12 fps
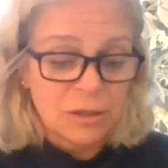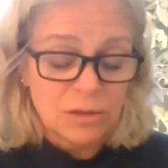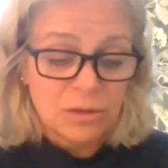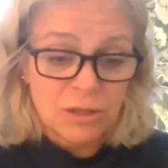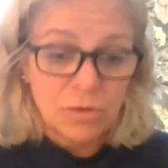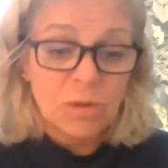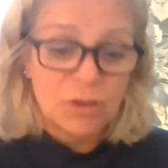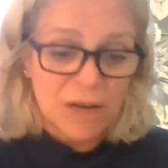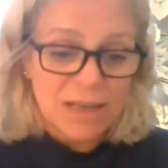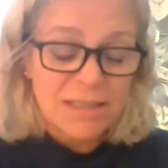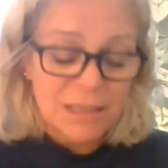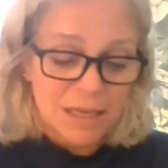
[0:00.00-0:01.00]

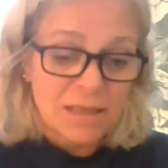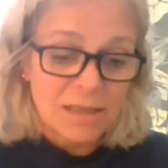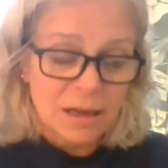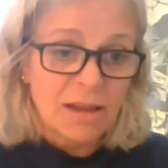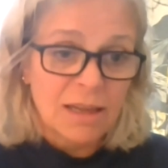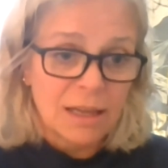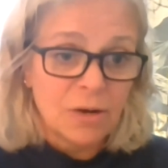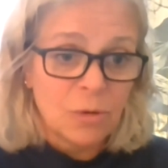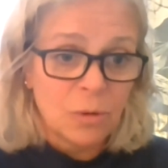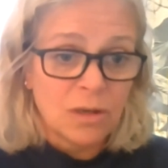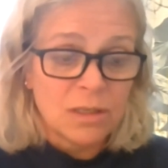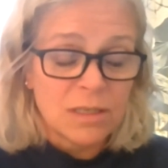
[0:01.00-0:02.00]
address things like
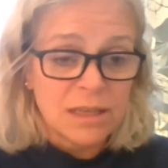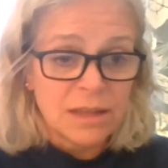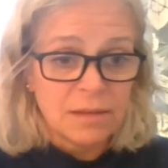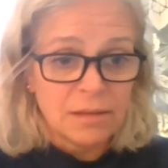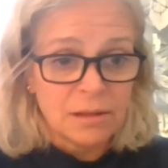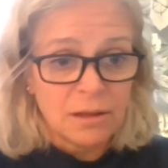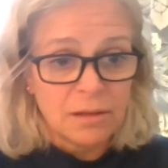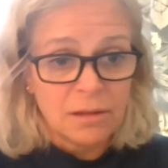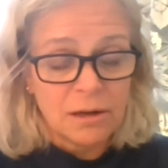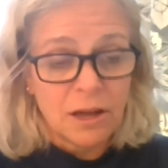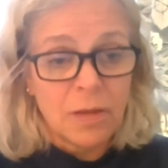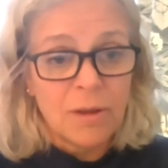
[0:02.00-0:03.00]
inequality and the
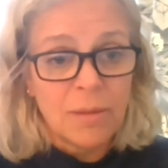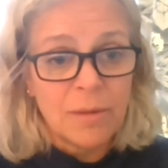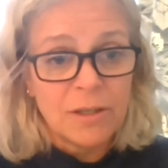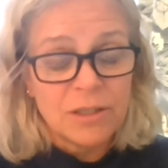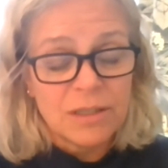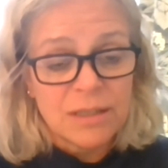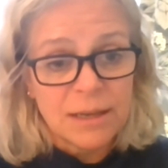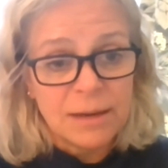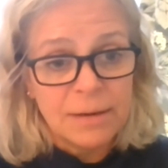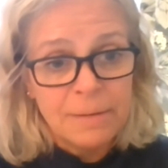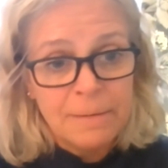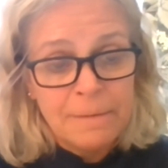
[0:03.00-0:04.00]
climate
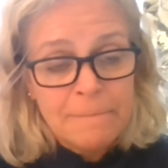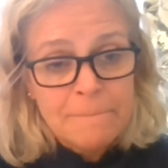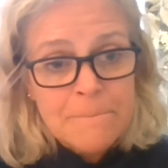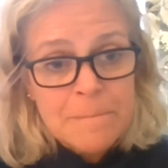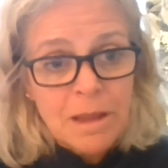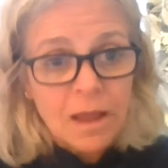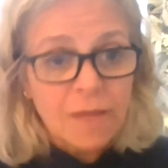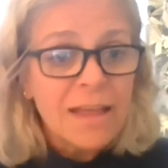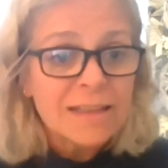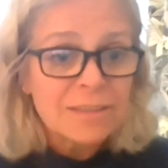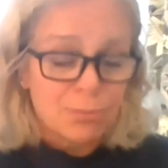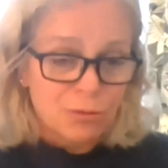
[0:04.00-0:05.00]
emergency. And
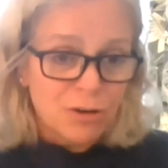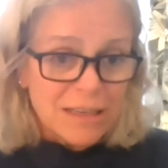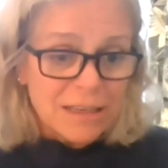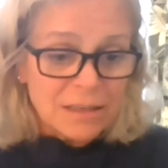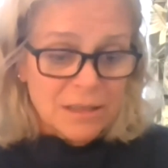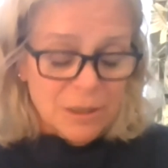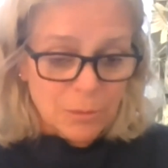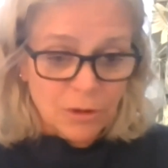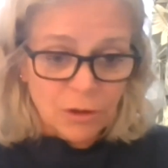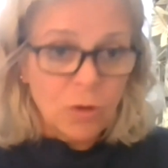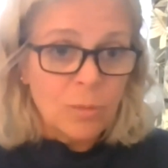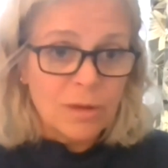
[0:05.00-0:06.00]
that's brilliant at
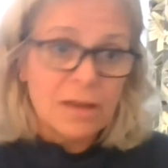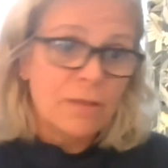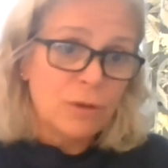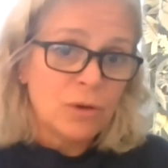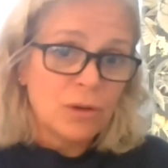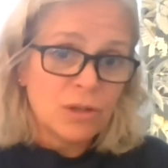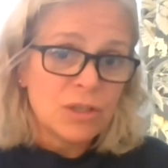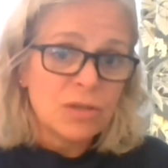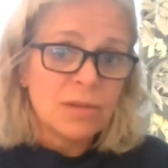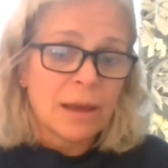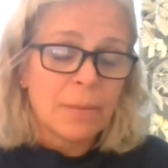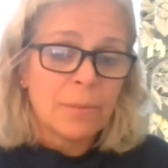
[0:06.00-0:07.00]
procurement if you can do
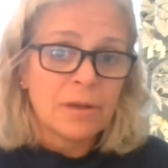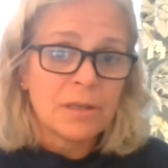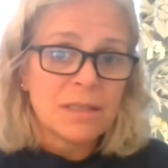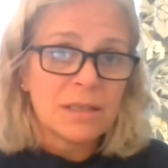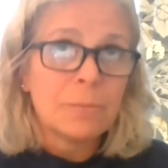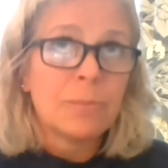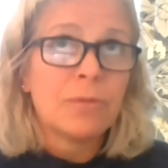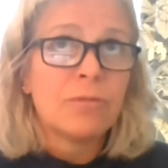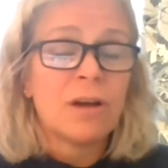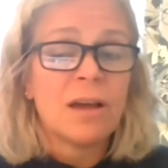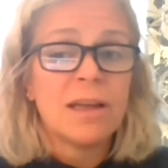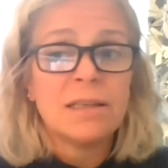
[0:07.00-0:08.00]
that, because it
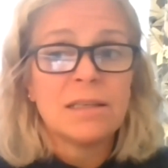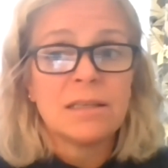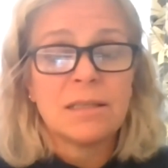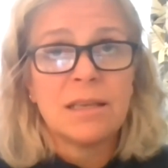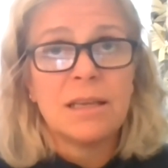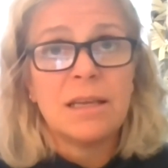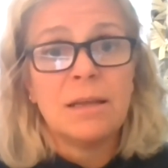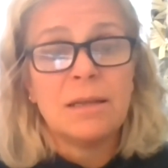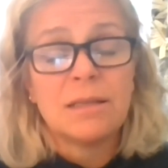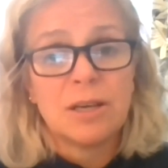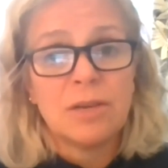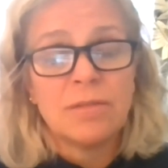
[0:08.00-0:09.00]
provides the
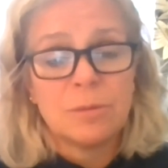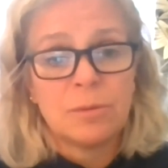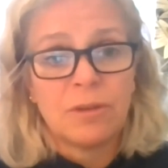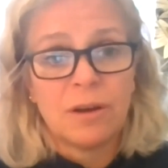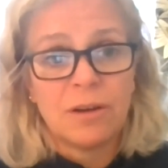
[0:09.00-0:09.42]
service provider